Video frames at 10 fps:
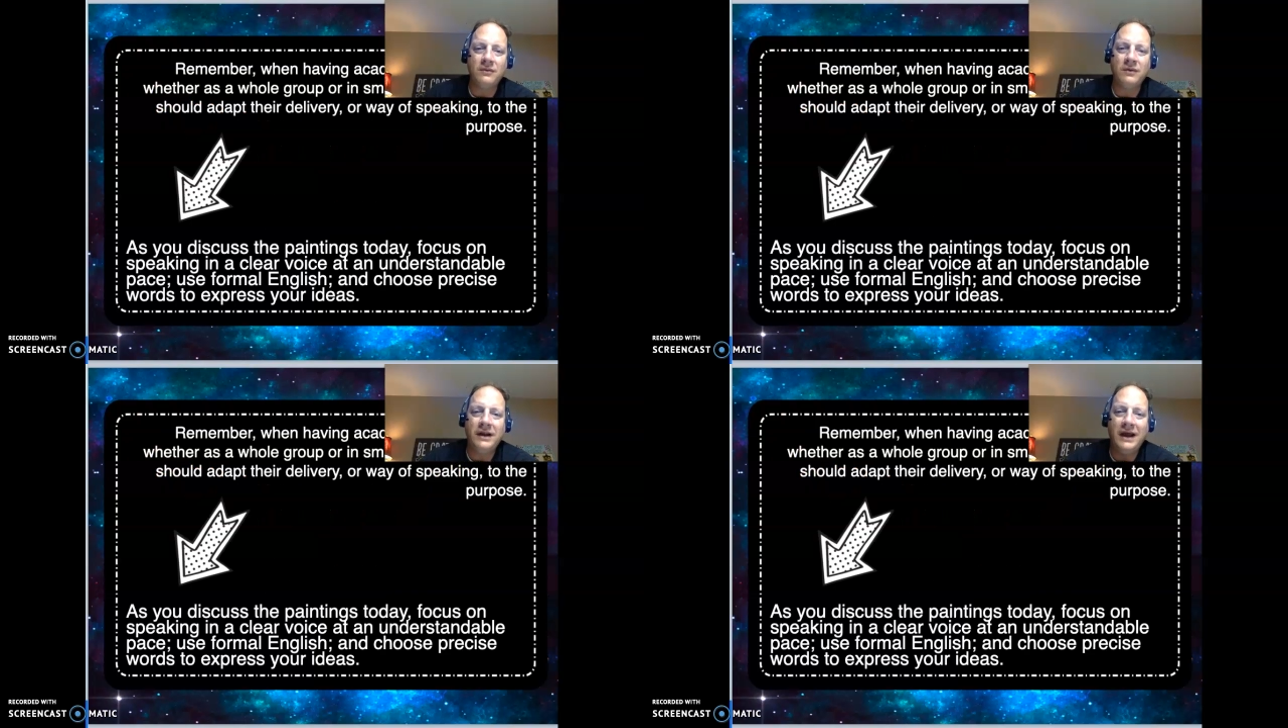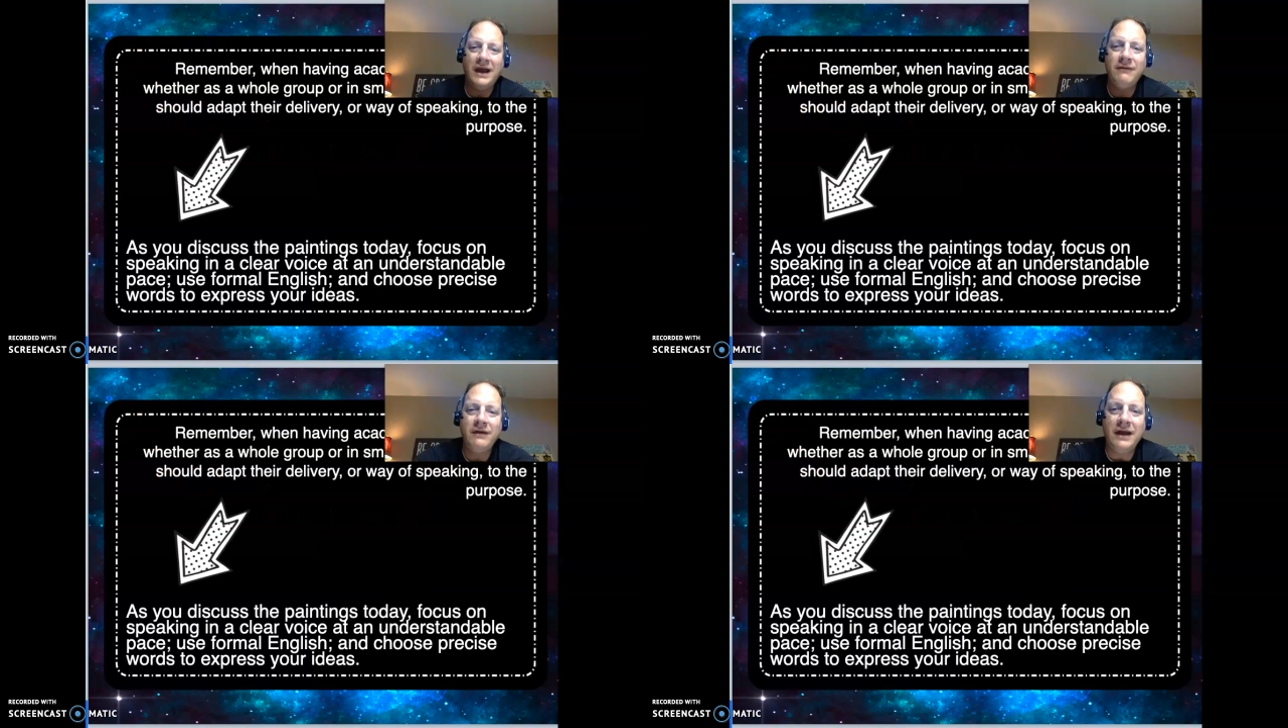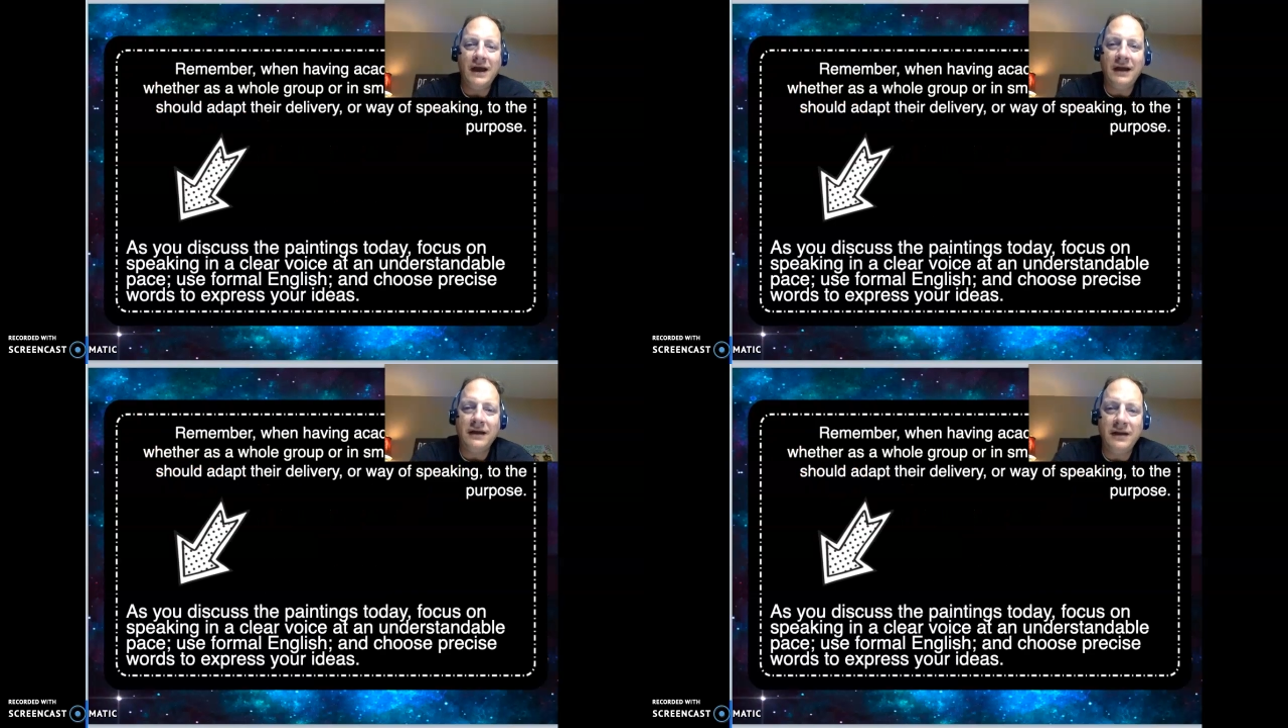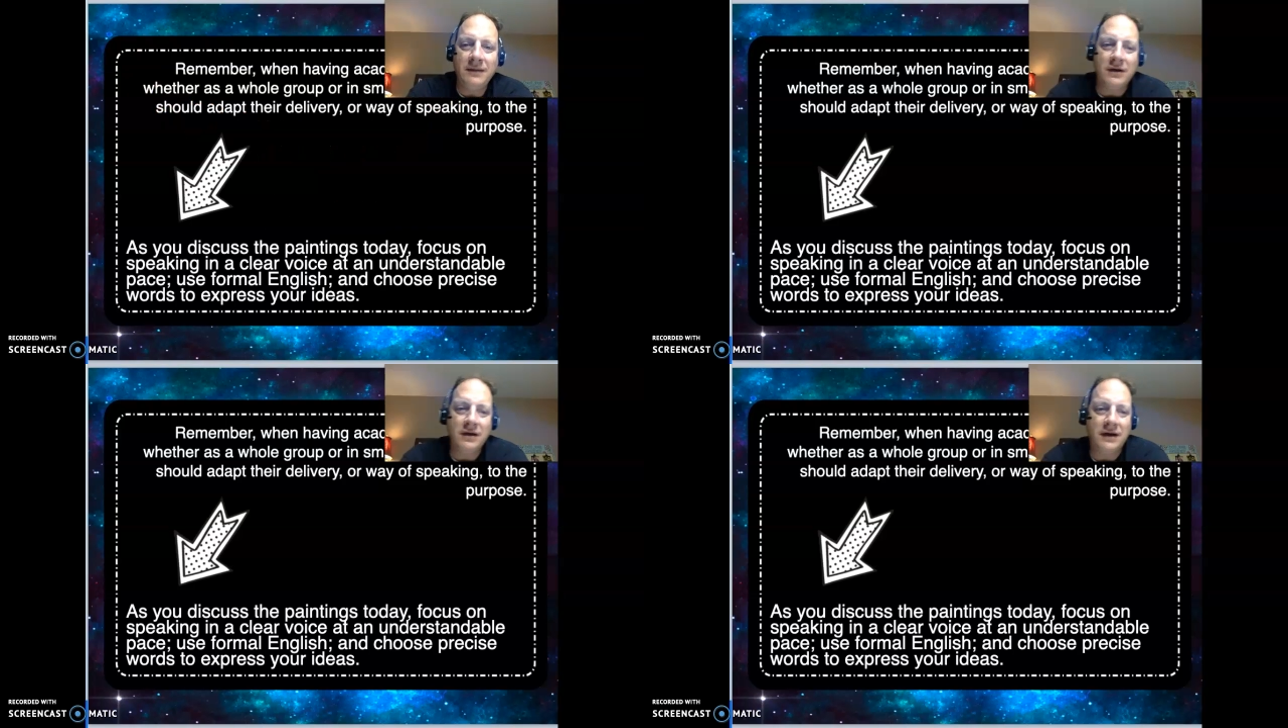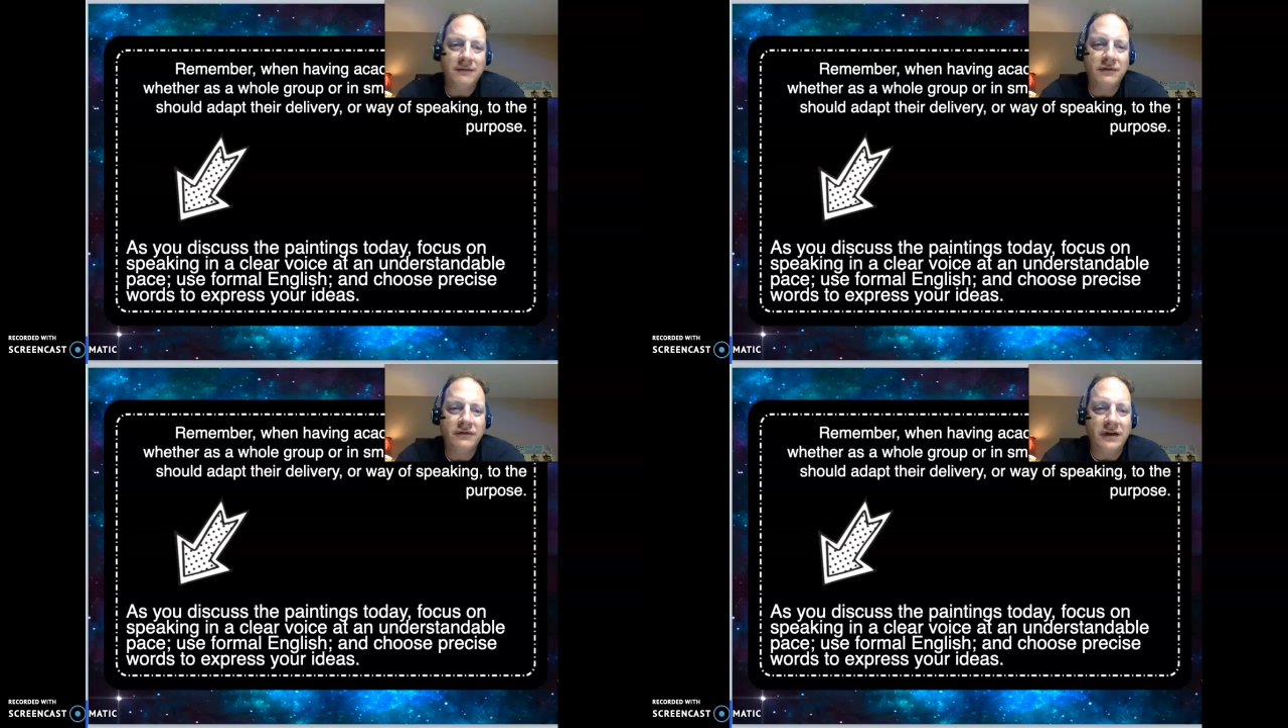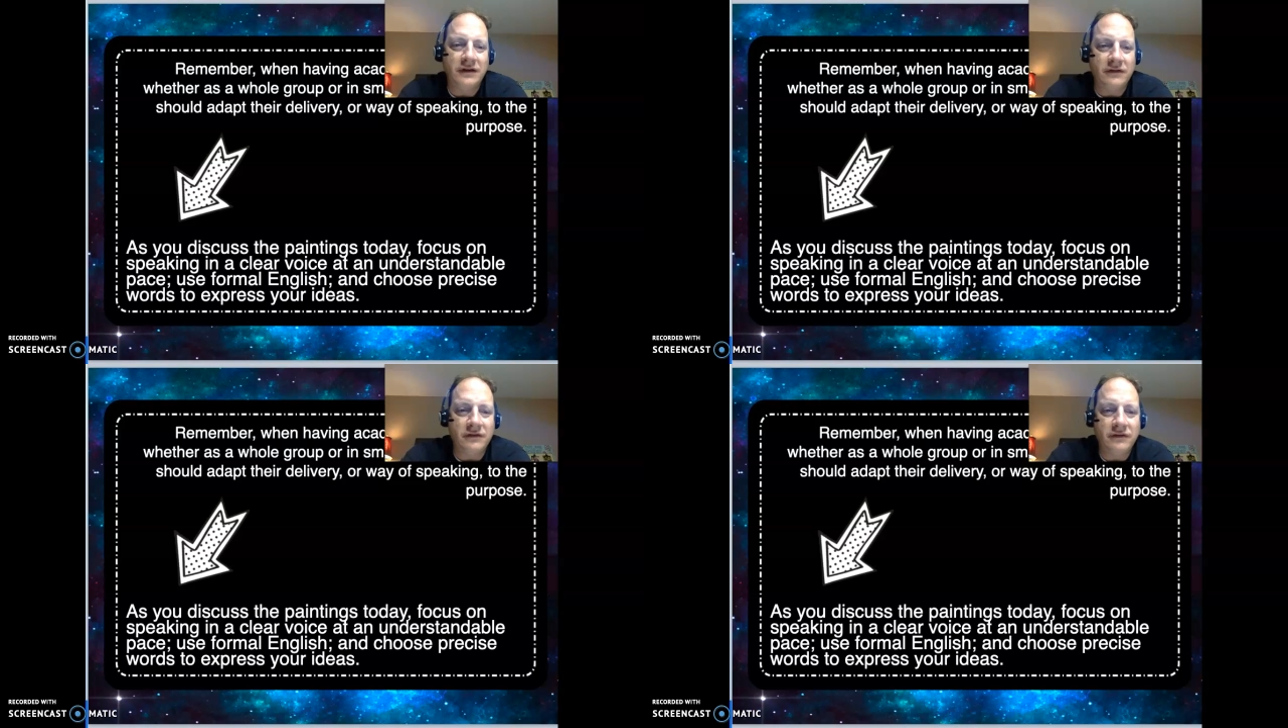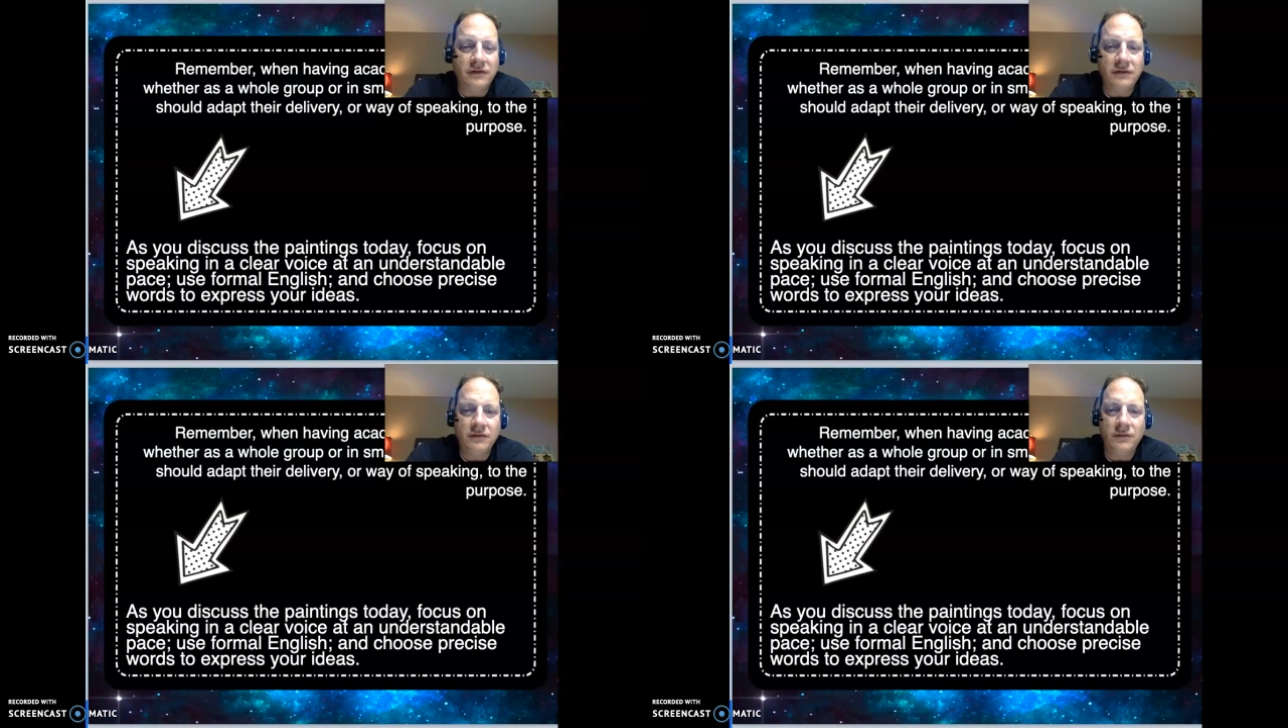when having academic conversations,